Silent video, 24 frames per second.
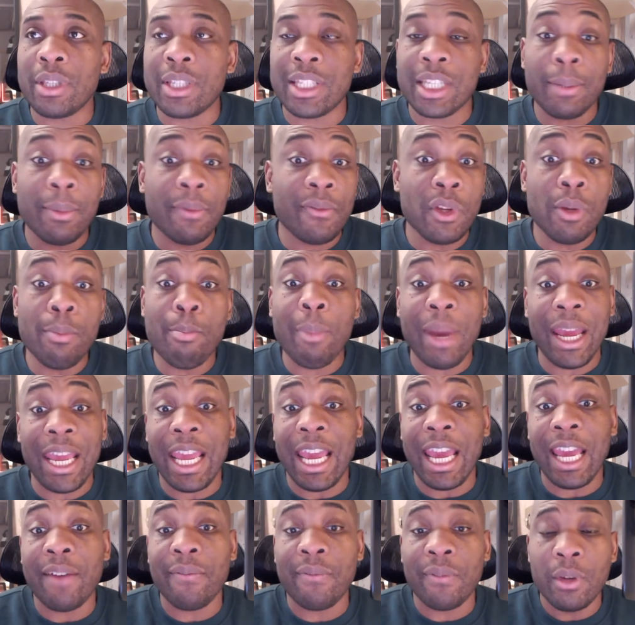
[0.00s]
Some of you may
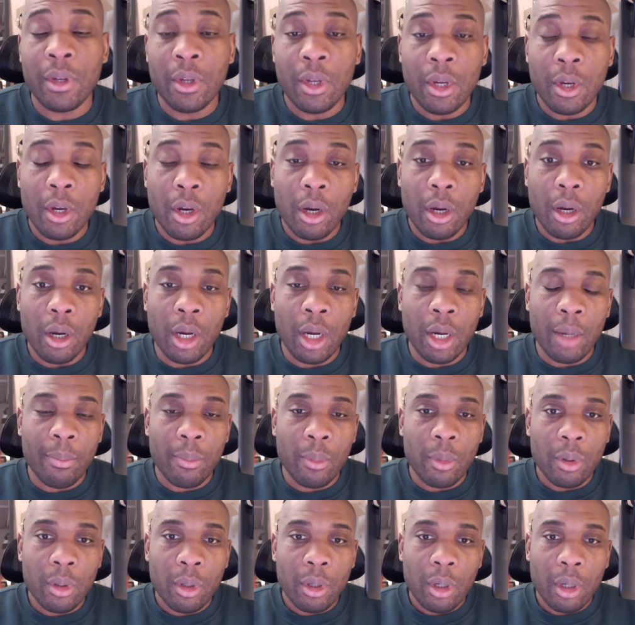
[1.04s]
have got
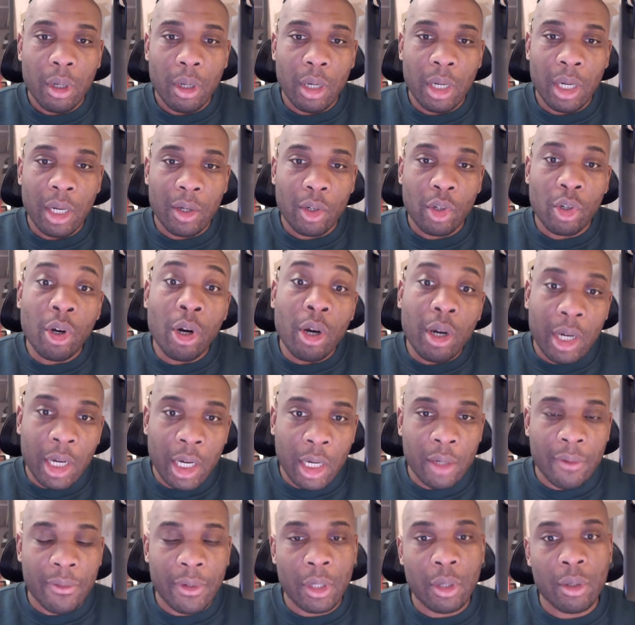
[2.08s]

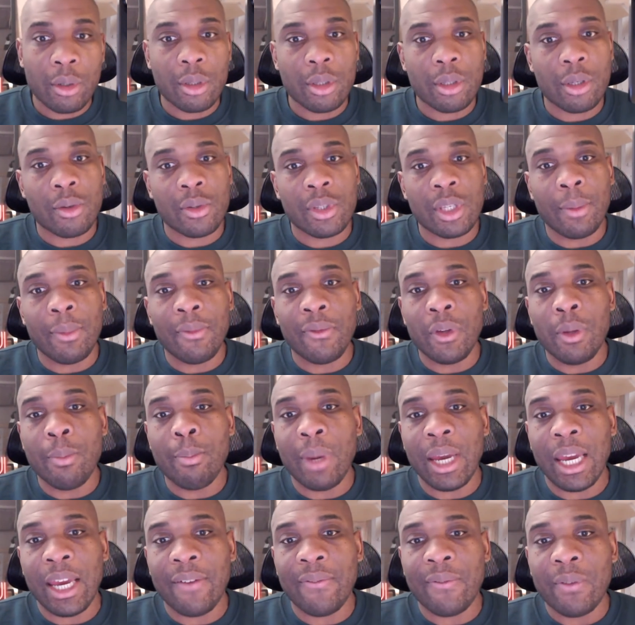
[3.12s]
COVID, or some of you
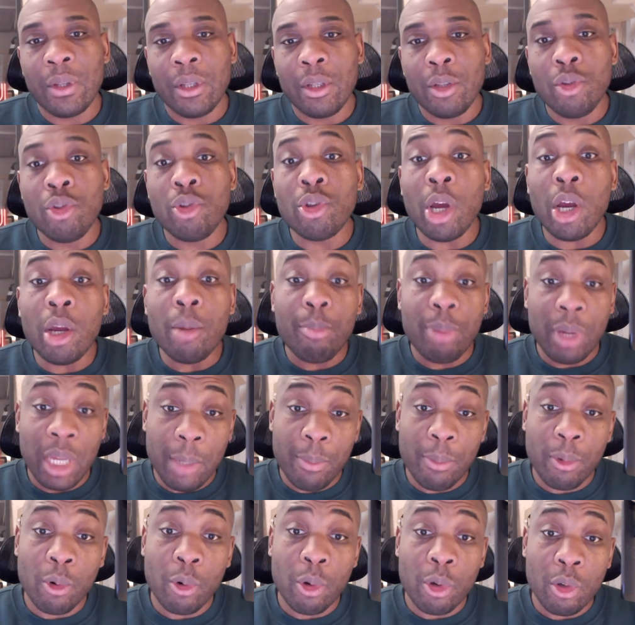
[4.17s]
may have known
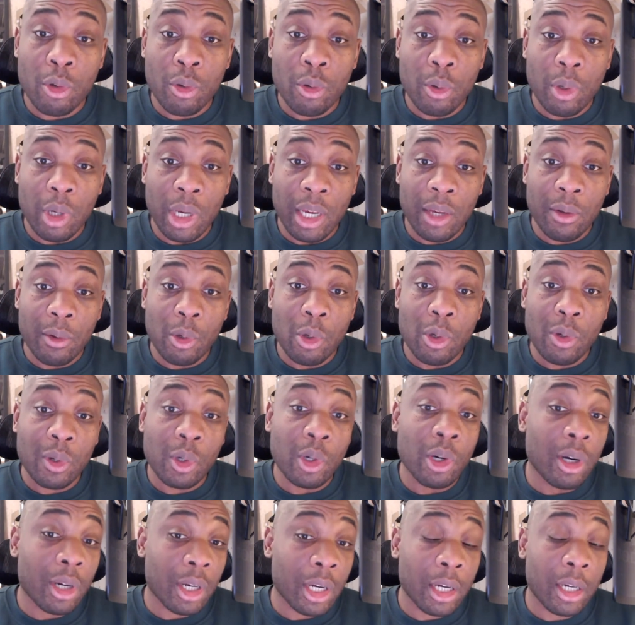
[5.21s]
people who
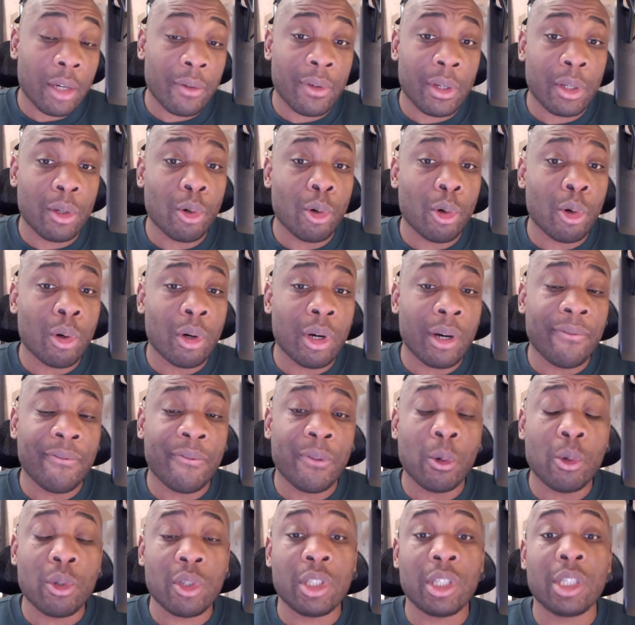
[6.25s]
got COVID or
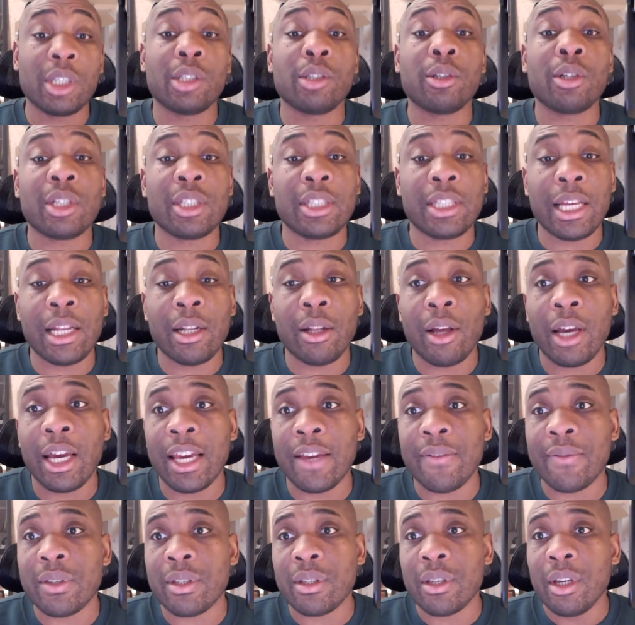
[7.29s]
unfortunately has lost their
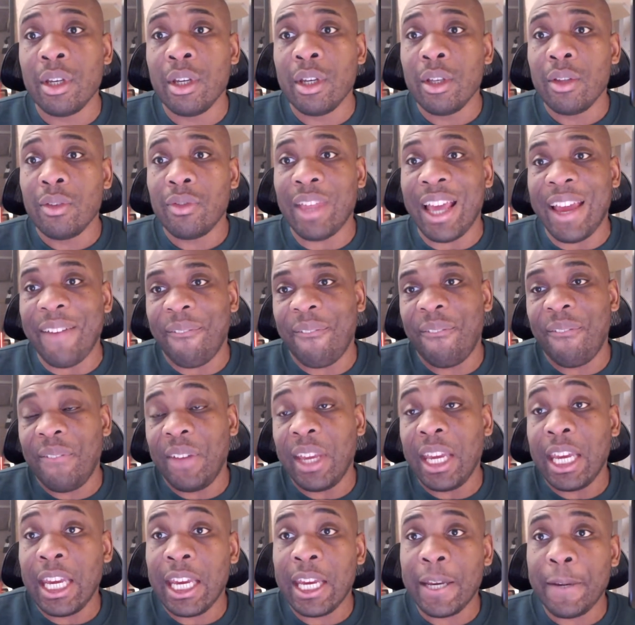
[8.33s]
lives. That
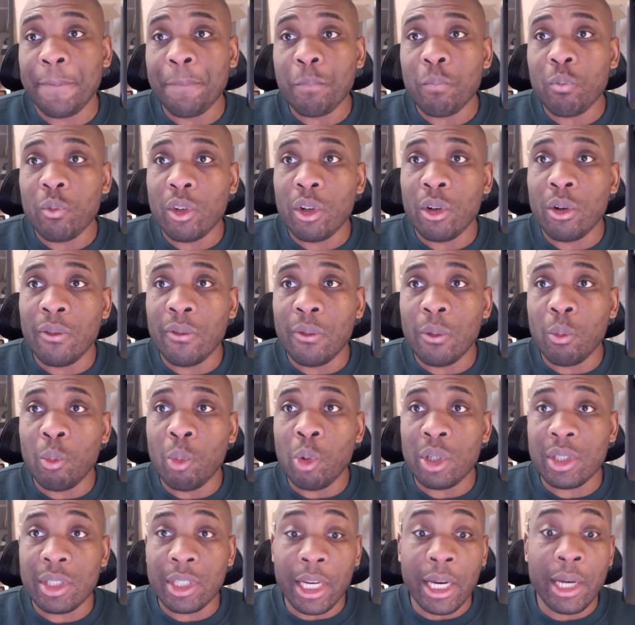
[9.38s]
fear of
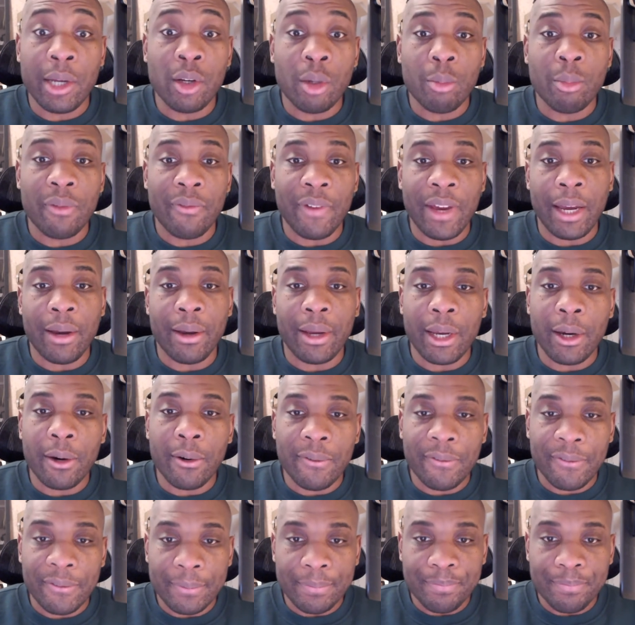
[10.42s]
what's going on with our health.